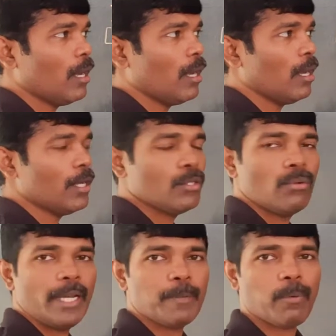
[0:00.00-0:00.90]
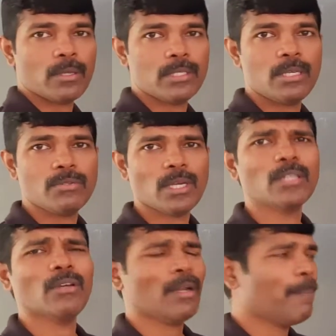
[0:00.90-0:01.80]
a unit positive
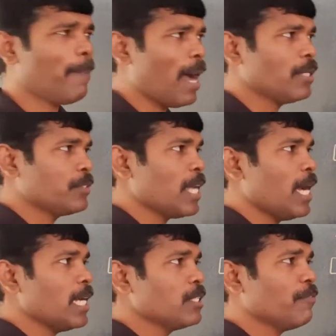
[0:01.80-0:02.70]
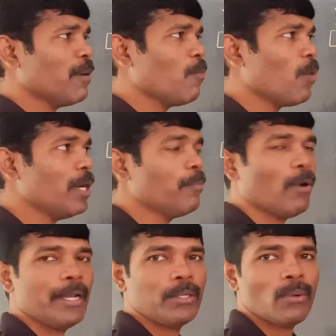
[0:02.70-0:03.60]
charge or a charge from one
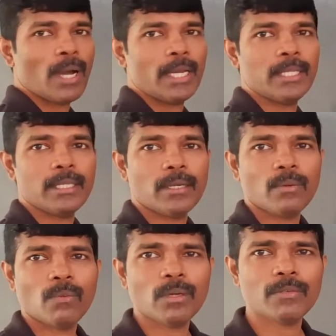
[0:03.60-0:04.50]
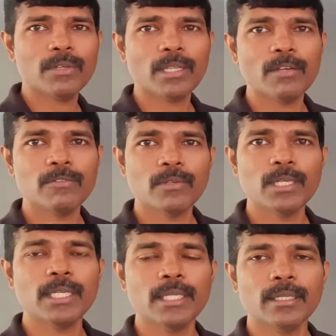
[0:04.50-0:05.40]
point to another, whatever the
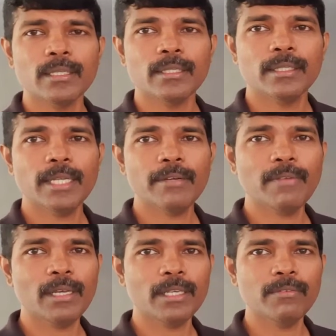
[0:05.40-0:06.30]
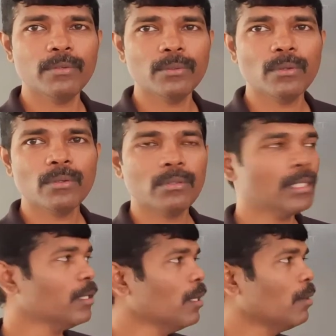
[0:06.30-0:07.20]
work done, that will give you
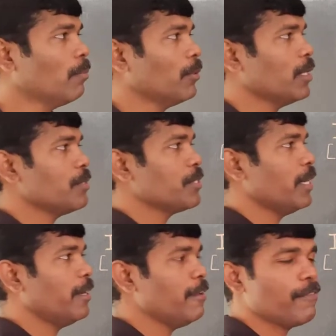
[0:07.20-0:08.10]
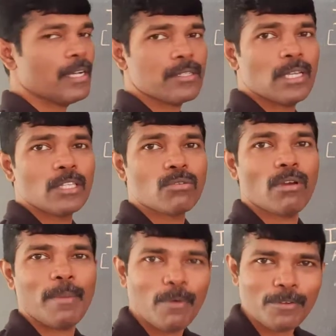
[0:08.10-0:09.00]
the potential difference.
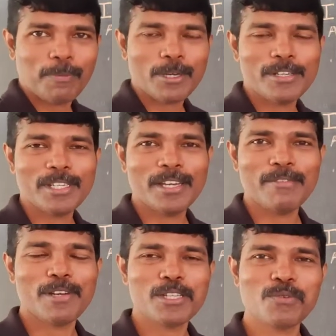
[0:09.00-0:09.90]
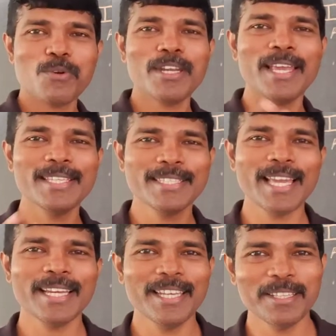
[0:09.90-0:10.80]
So about potential difference, what
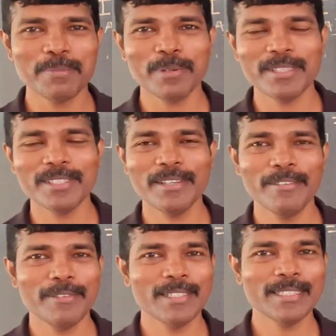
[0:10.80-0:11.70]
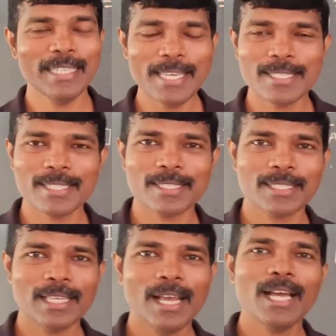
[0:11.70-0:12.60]
exactly the potential difference is,
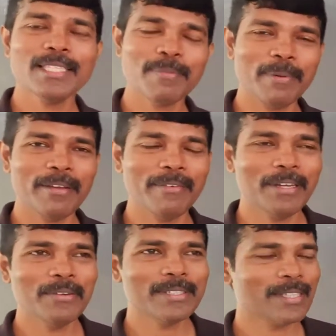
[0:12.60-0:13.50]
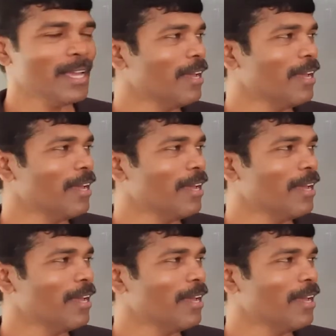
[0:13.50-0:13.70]
a separate video is